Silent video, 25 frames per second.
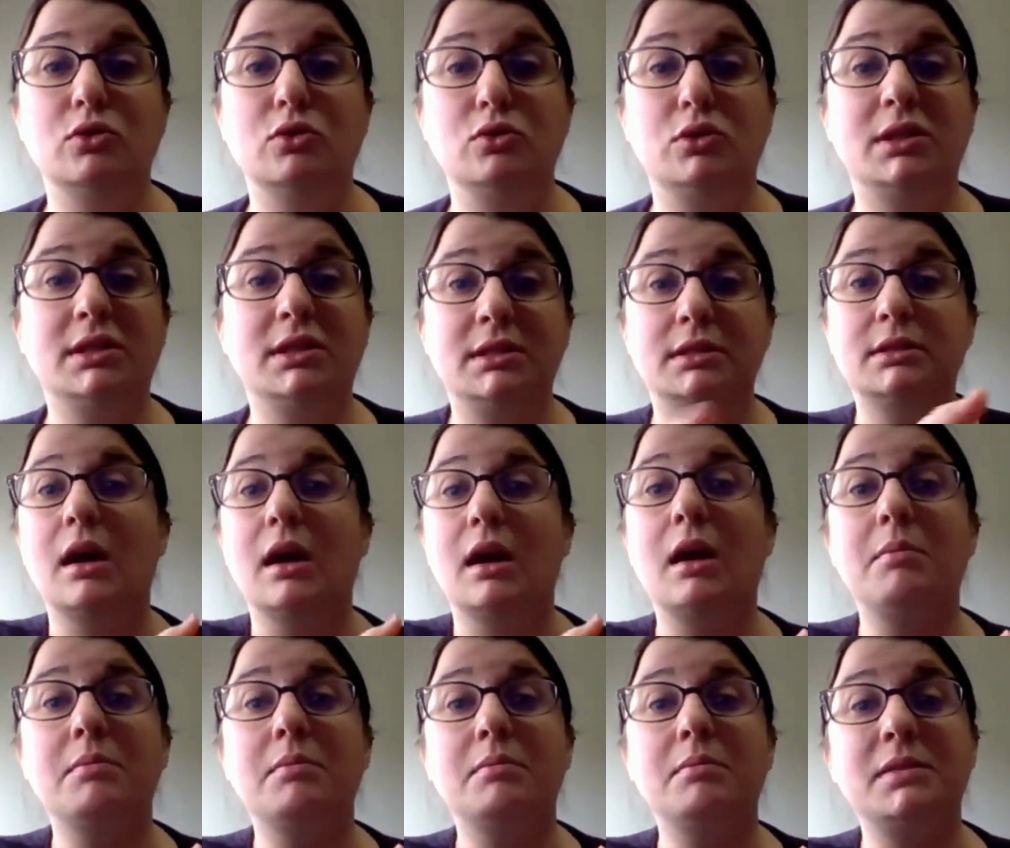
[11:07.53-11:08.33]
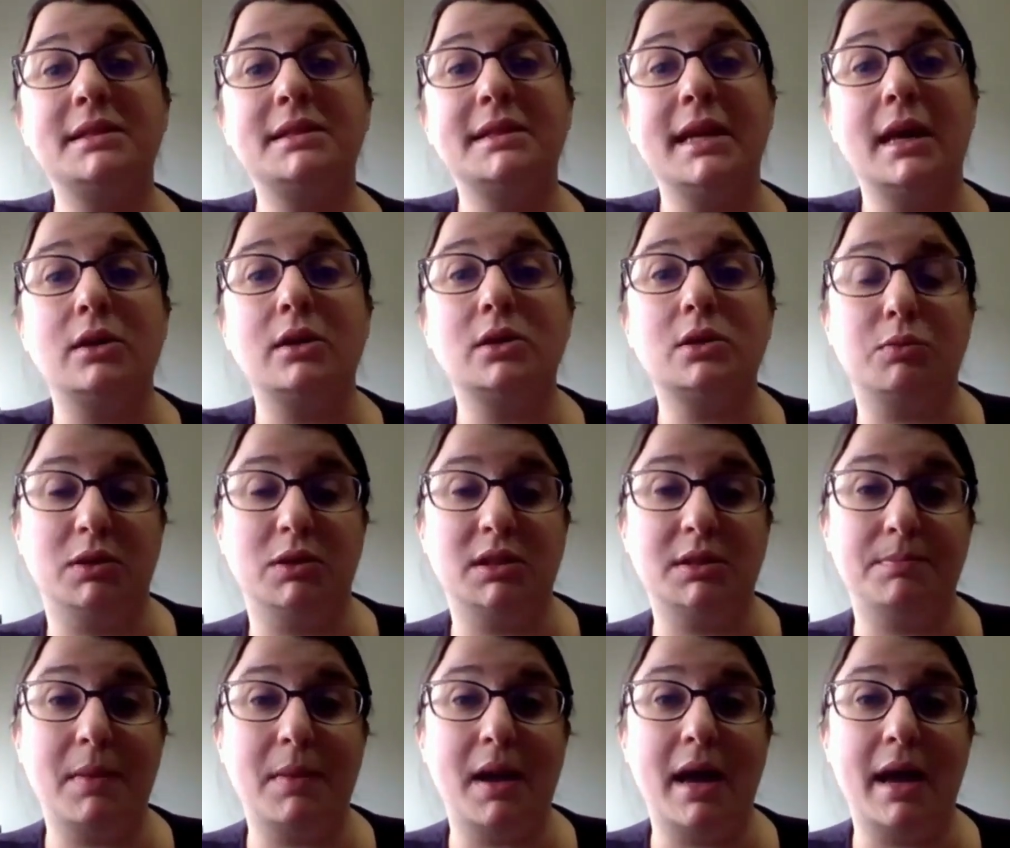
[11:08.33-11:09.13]
Do some
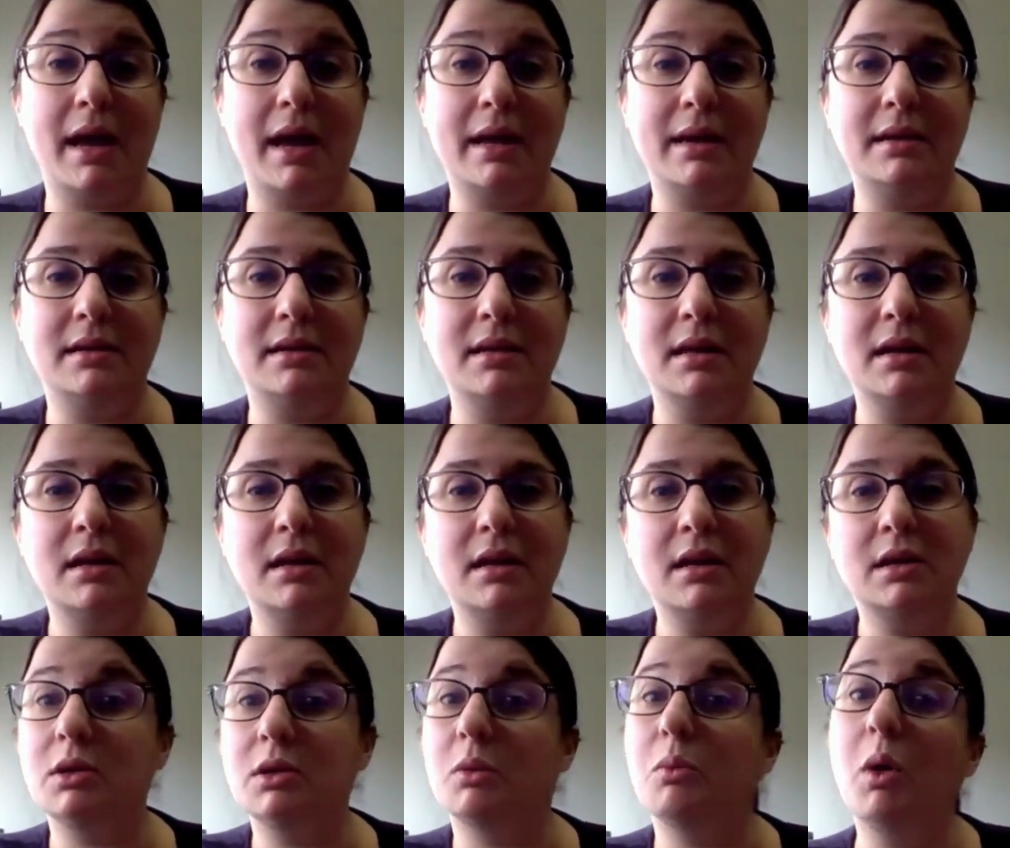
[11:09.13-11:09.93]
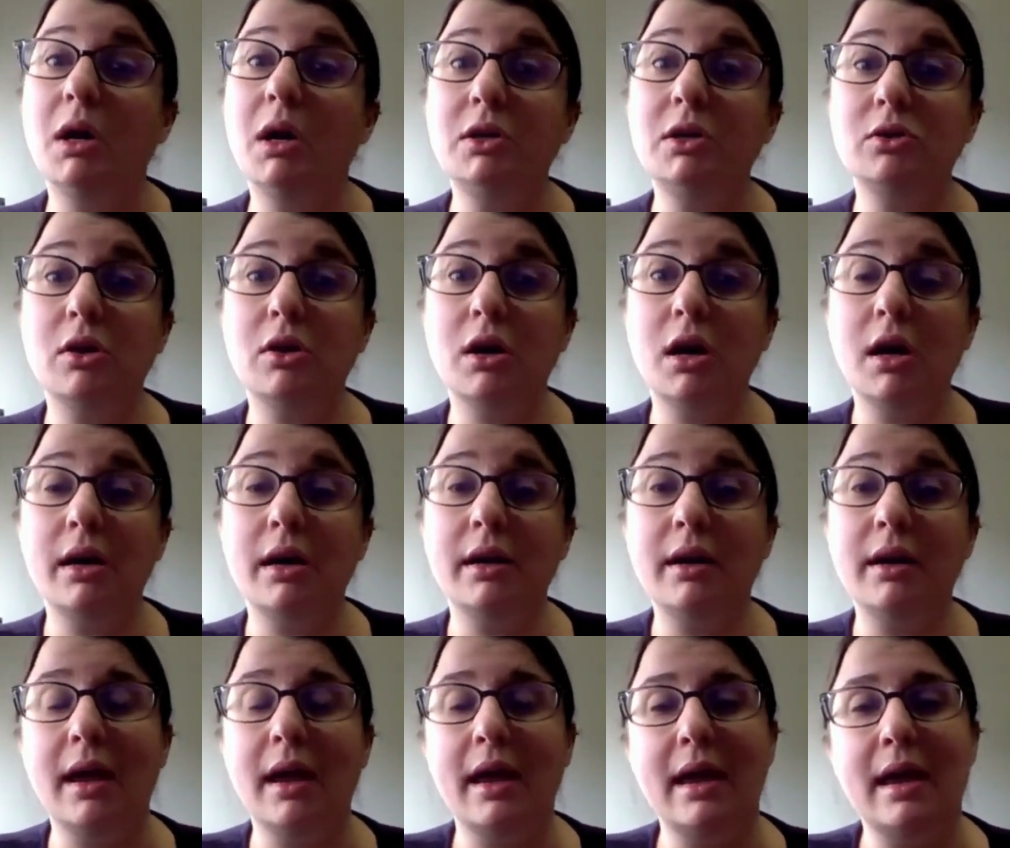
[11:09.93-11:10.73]
cells respond to one
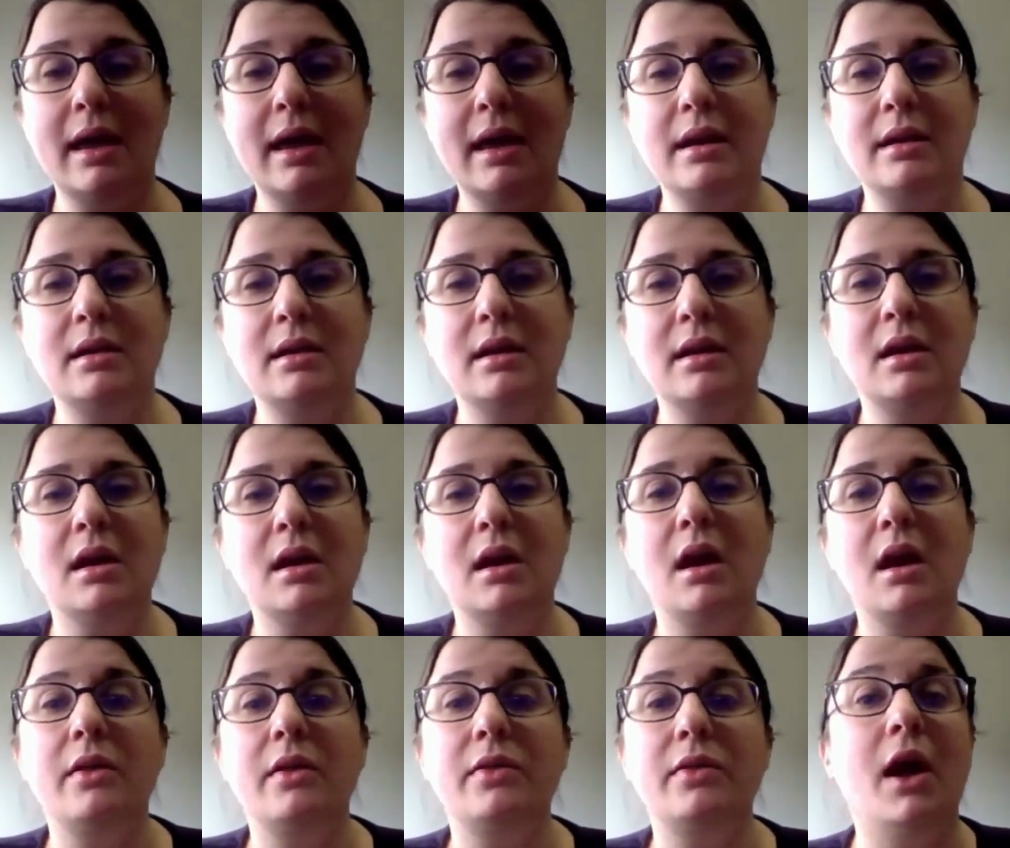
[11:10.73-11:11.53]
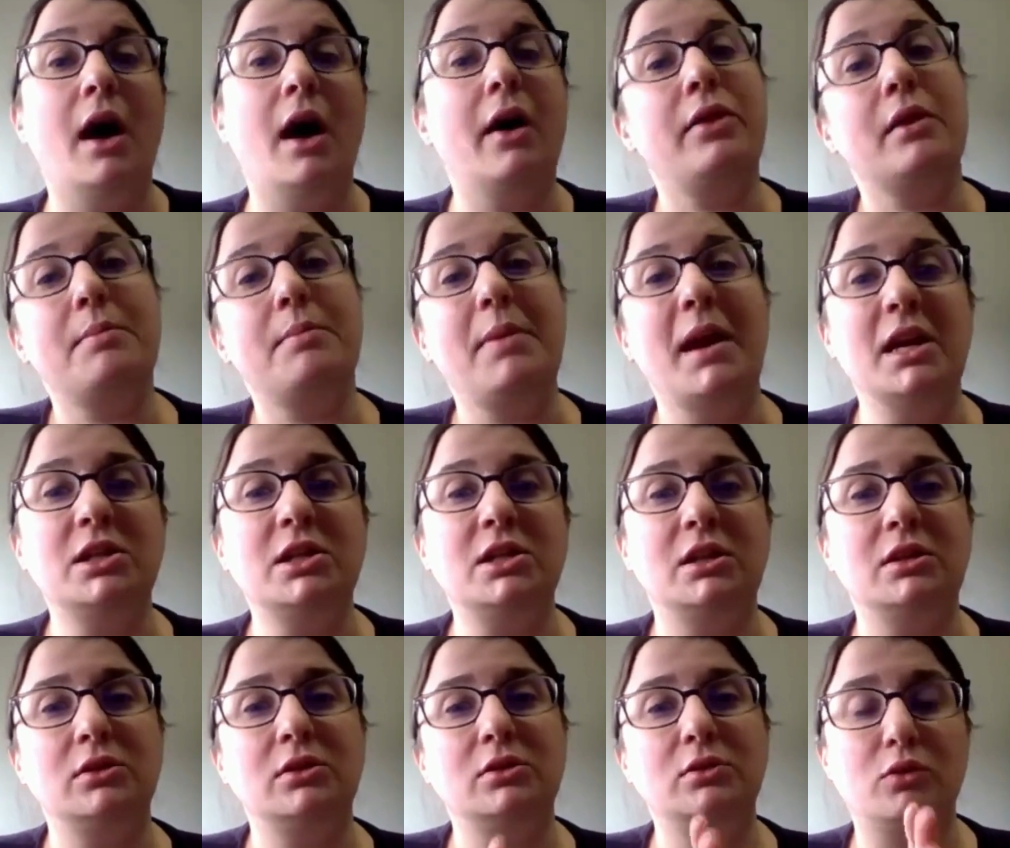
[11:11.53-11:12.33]
drug and the other
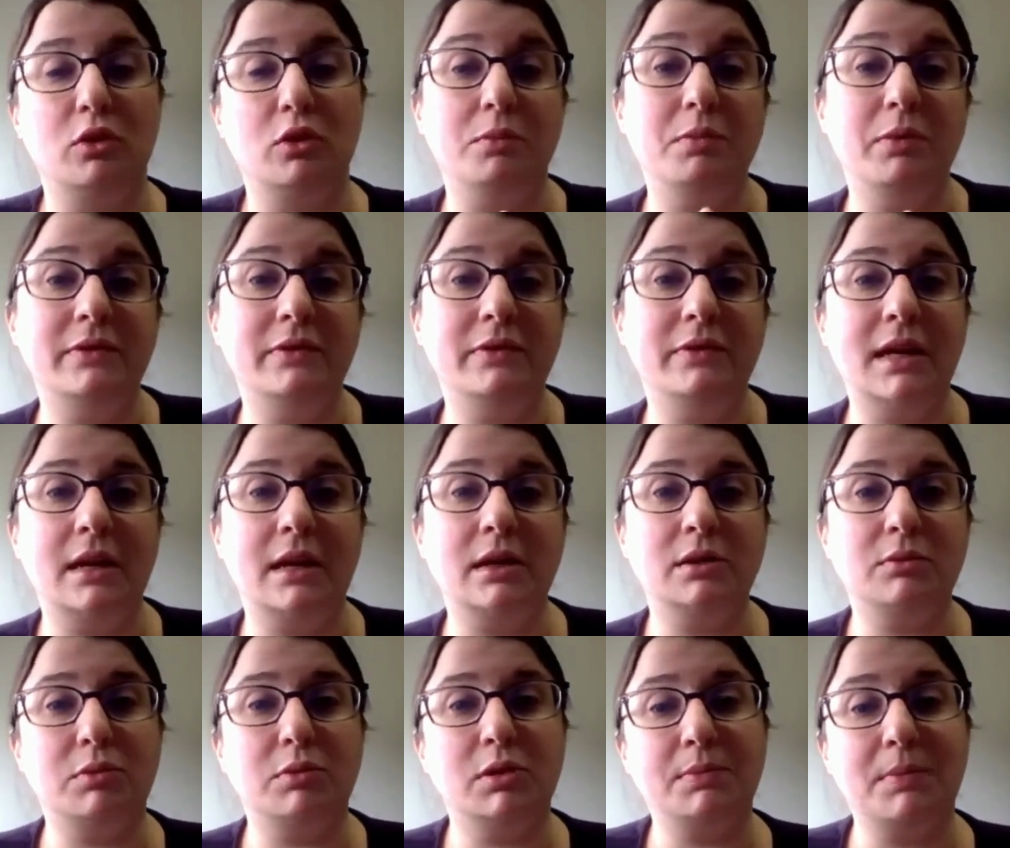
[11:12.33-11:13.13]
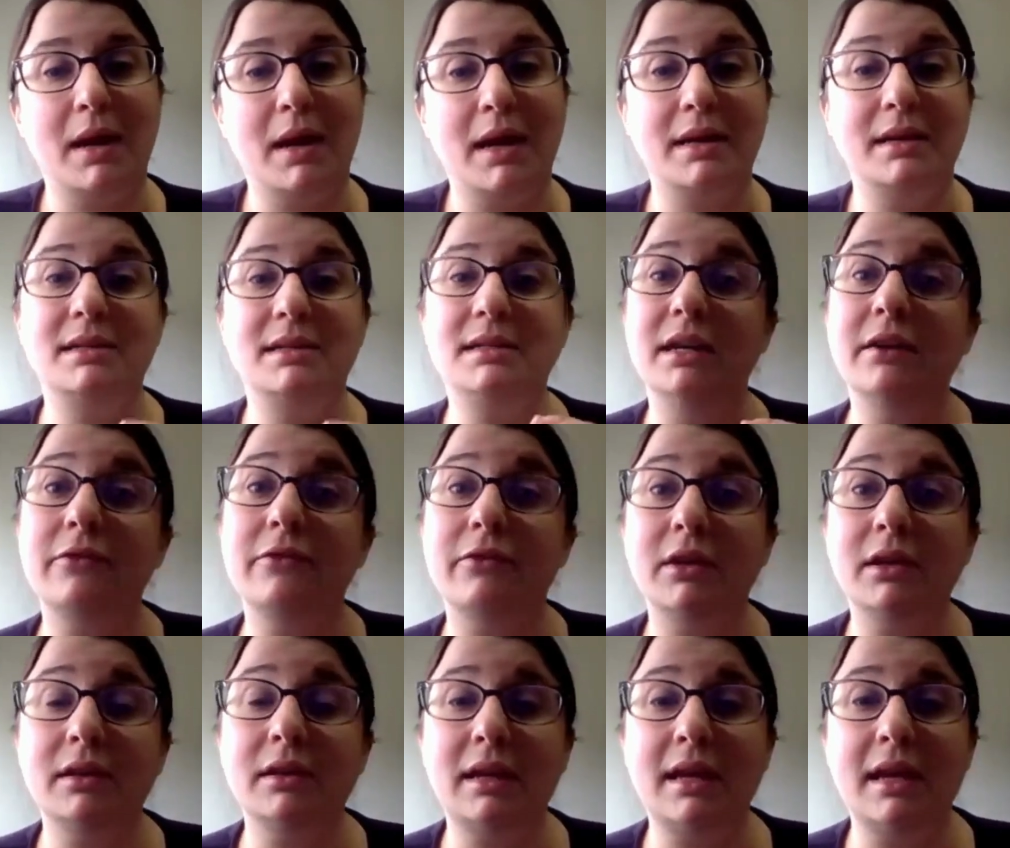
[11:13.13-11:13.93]
patient group of cells respond
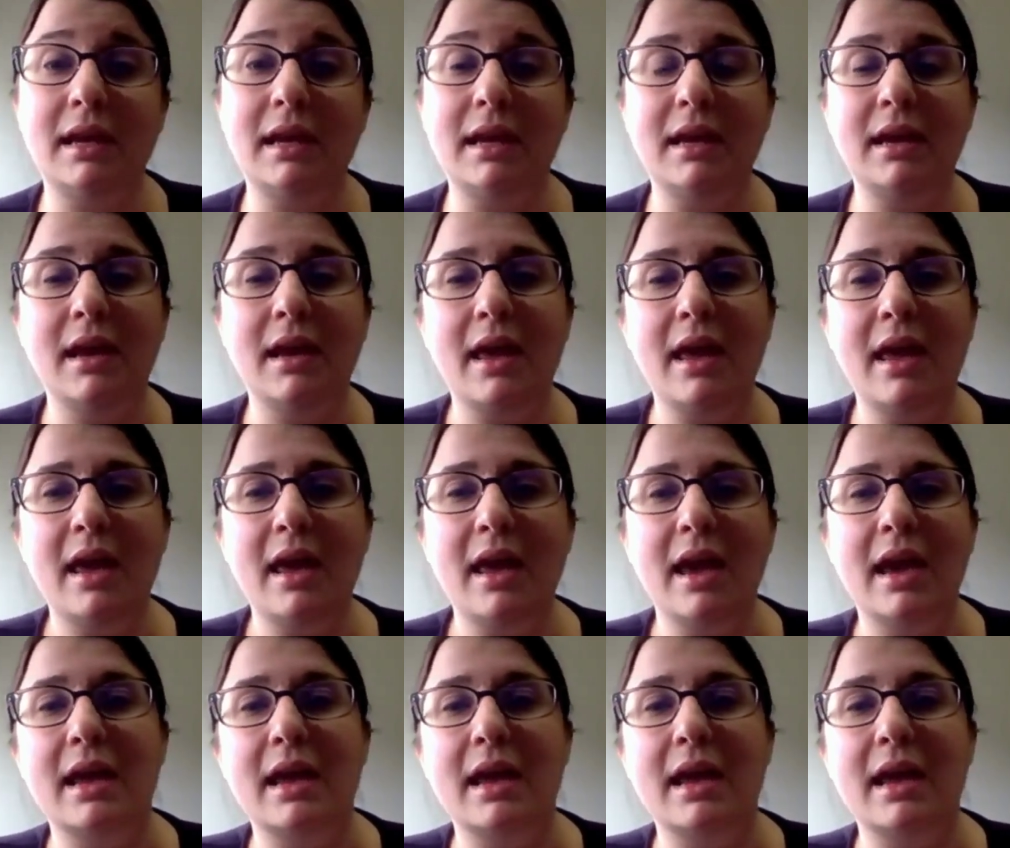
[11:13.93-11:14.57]
differently?